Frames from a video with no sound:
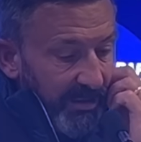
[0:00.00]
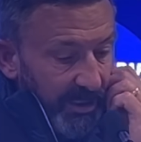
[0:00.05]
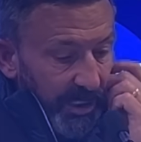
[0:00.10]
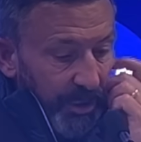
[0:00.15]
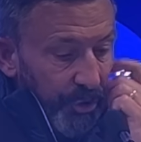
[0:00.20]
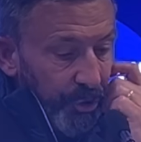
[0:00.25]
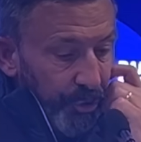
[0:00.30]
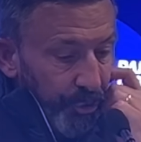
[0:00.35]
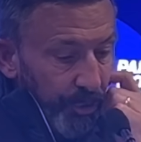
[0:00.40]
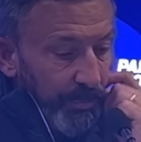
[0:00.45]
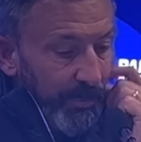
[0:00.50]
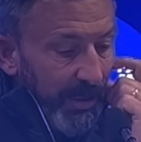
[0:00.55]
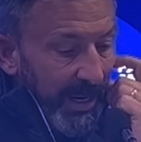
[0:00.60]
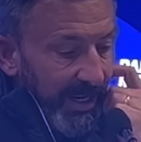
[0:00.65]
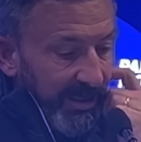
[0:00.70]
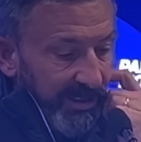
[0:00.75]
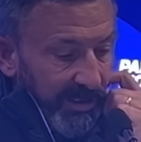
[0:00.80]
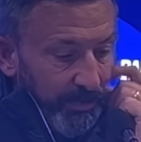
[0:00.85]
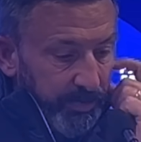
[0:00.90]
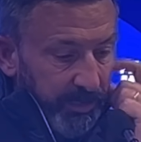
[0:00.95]
It should
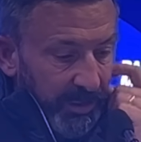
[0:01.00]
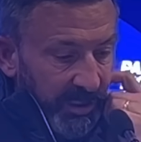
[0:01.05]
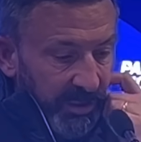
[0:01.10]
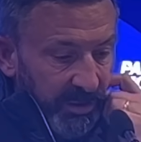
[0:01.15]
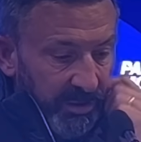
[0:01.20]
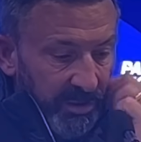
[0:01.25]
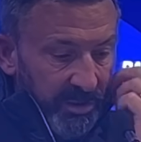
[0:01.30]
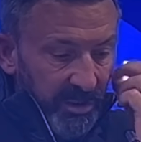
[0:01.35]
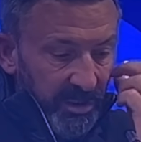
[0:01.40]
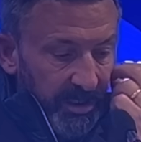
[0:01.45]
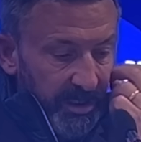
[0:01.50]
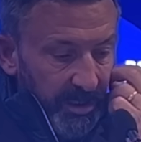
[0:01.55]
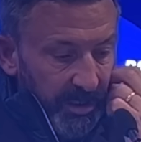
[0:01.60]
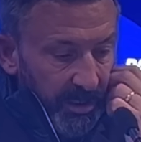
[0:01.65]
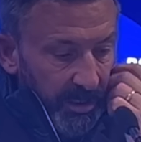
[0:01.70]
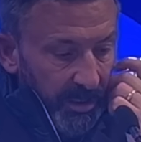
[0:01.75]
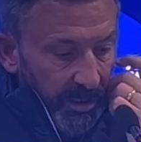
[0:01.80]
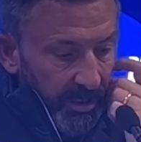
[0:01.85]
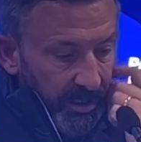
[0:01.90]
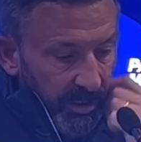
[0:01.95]
matter to players
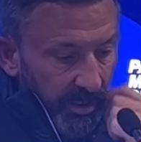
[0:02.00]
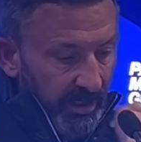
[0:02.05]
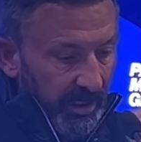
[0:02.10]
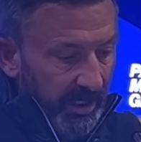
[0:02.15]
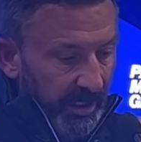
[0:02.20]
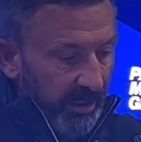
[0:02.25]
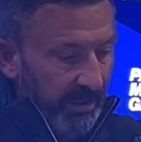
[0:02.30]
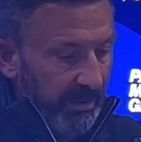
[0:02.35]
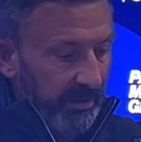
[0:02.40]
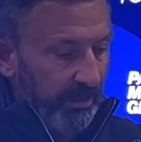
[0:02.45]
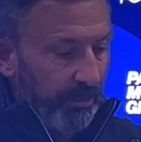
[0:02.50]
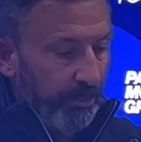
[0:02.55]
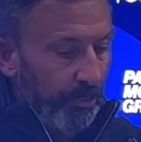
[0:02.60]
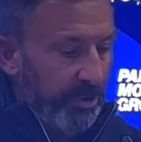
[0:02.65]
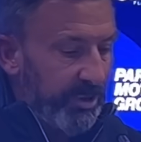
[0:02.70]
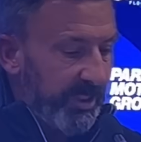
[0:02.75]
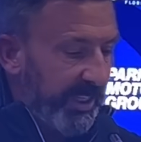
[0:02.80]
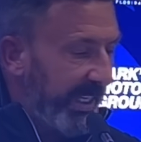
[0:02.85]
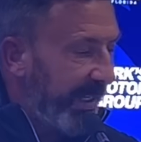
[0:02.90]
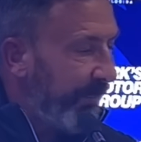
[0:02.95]
that
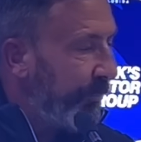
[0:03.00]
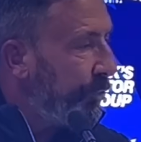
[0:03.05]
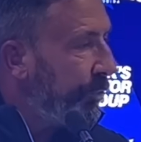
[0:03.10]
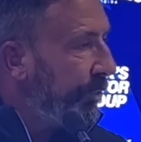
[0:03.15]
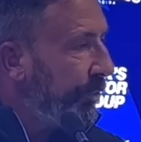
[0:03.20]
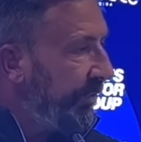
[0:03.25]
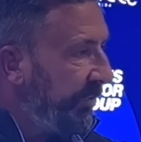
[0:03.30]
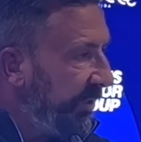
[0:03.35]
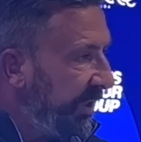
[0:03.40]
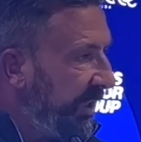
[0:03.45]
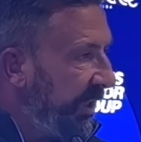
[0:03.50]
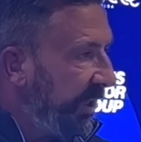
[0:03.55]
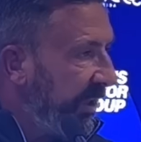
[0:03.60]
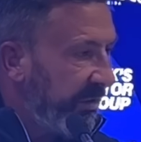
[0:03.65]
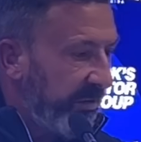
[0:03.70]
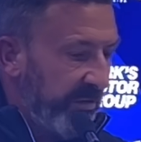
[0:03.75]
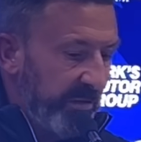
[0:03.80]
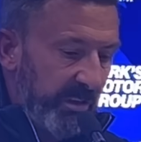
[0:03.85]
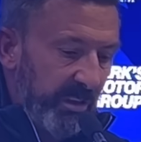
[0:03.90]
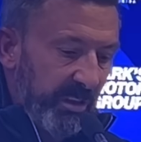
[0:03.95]
losing a game 2 or
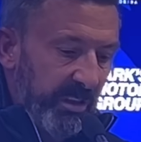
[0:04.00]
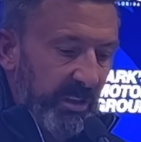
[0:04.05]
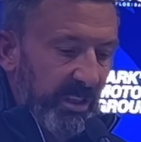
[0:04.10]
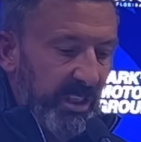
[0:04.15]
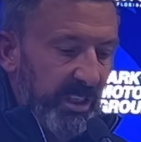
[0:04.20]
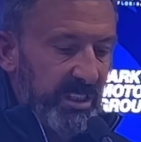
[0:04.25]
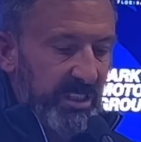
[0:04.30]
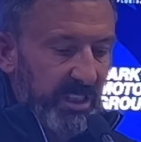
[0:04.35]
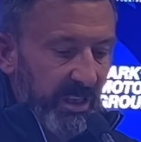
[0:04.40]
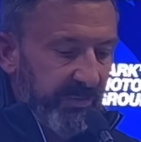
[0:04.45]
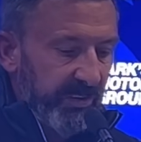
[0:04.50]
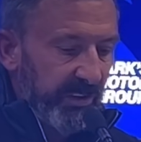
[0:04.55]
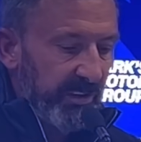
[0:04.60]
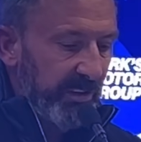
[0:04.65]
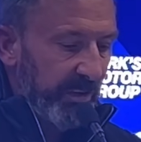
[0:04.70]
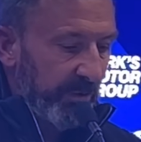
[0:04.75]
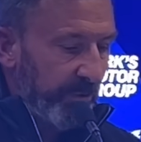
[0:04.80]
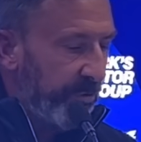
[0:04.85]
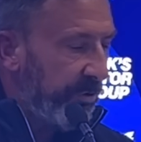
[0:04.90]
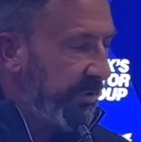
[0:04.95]
3-0 is different
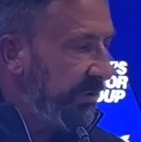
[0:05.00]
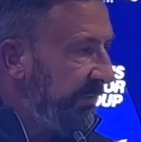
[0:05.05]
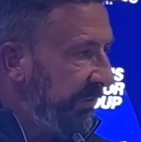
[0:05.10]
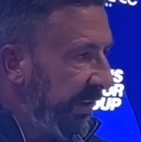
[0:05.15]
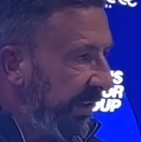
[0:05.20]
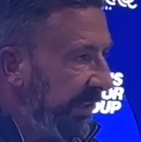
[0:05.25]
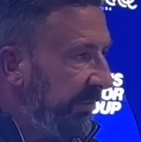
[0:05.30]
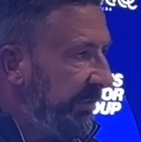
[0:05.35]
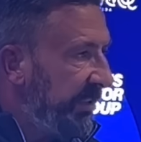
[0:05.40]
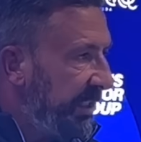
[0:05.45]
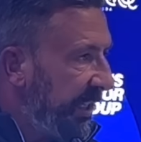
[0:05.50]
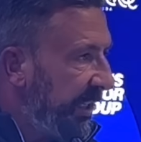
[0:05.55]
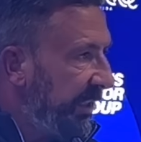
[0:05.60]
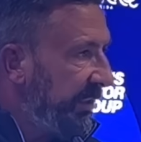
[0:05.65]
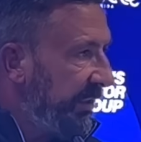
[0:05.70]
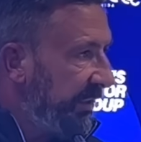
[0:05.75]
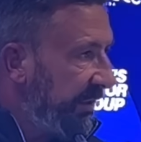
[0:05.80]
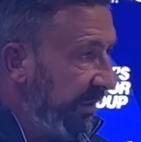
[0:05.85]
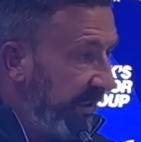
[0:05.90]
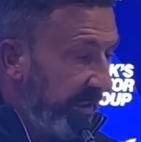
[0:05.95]
to losing 5 and
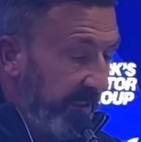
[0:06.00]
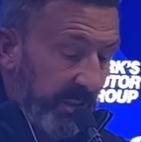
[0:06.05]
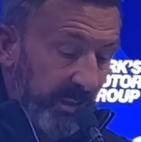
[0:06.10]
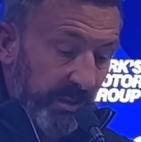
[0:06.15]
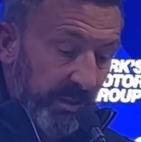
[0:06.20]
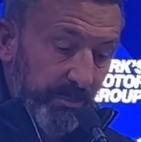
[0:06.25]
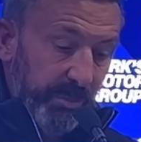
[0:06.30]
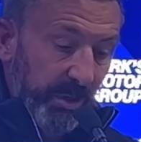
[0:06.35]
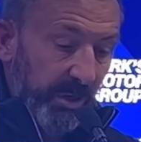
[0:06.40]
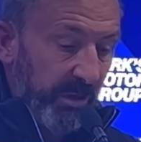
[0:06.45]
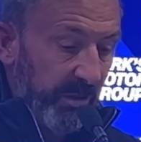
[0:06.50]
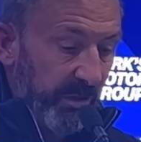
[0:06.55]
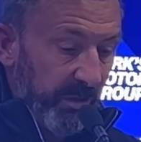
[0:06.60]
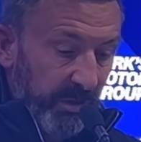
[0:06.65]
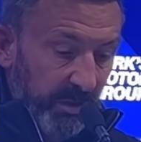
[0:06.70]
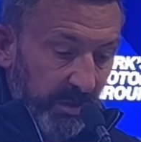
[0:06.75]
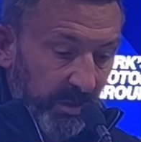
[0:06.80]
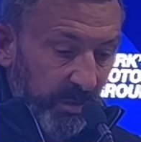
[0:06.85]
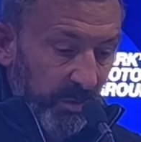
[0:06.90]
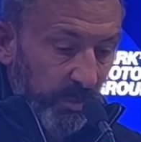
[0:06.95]
6. But
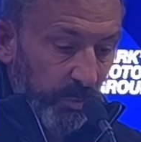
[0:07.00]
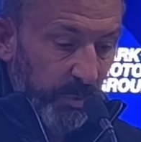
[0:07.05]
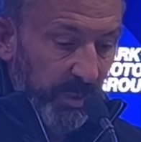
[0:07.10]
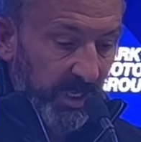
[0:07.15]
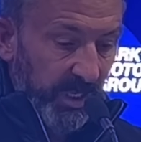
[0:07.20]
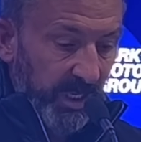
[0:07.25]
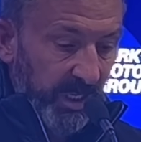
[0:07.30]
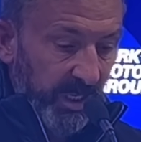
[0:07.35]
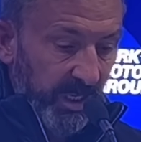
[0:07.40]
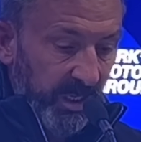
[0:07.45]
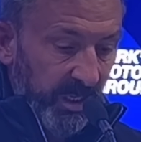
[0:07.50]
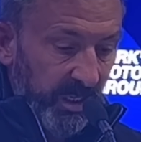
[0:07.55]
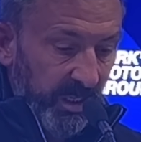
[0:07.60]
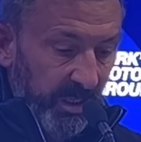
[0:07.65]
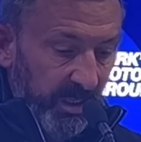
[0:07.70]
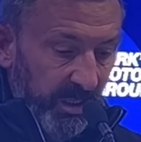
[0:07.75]
we